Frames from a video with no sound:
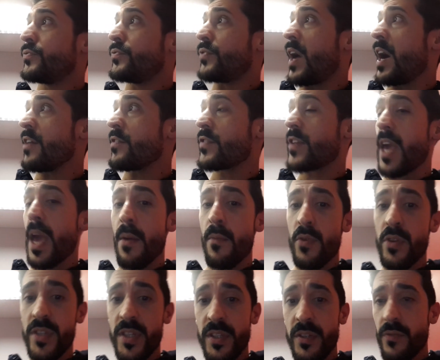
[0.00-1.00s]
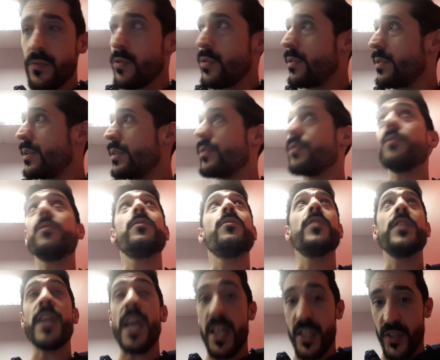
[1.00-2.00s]
5 cameras in the
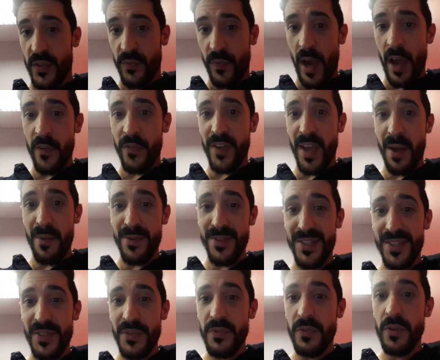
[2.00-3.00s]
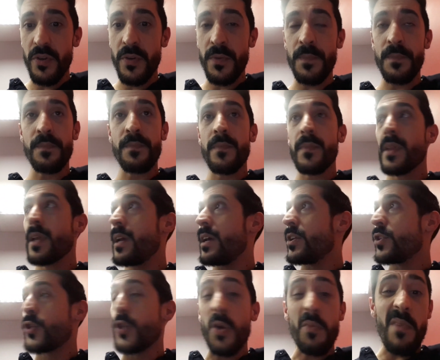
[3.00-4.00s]
room. Yes, 5 cameras in the room,
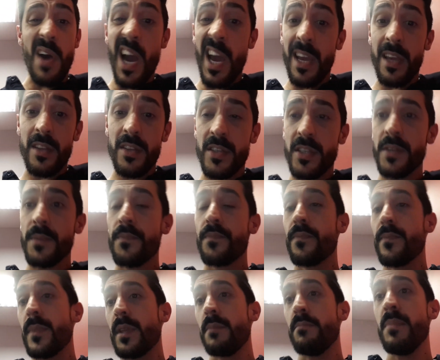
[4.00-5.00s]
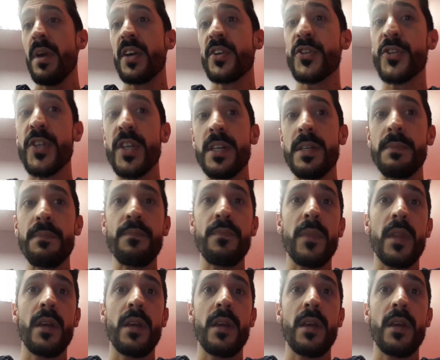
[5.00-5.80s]
2 mics, mixer.